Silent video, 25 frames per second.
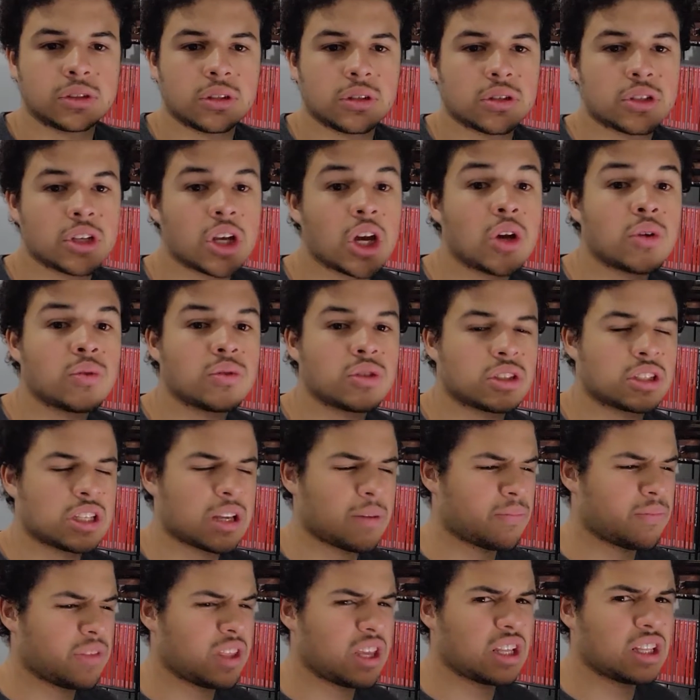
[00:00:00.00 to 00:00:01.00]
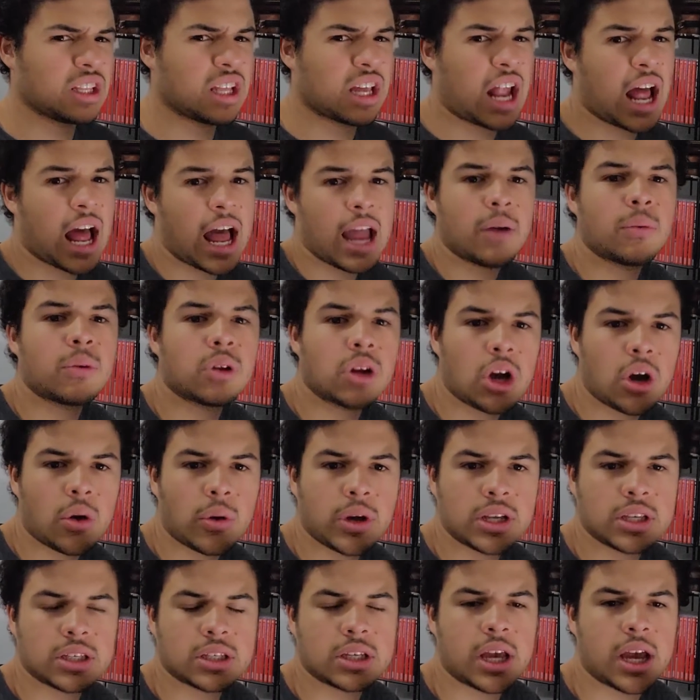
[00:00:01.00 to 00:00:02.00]
So, something that I would
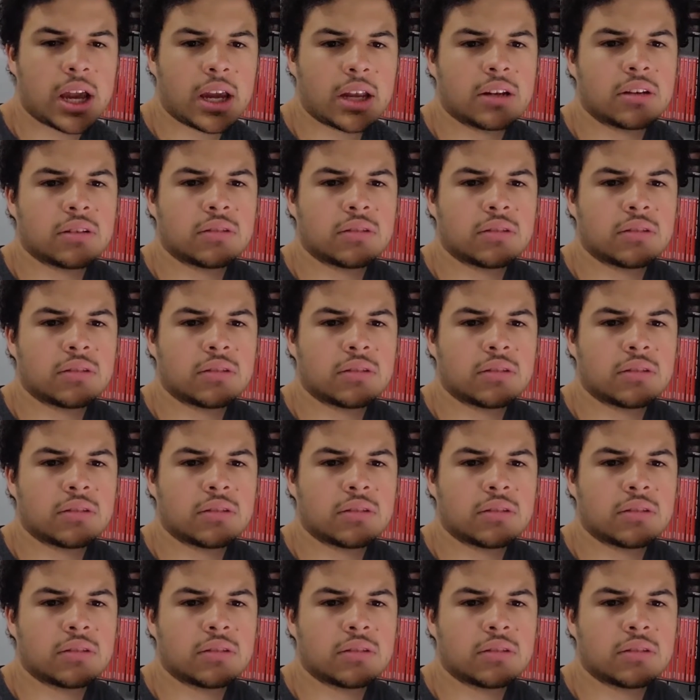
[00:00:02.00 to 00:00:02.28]
always kind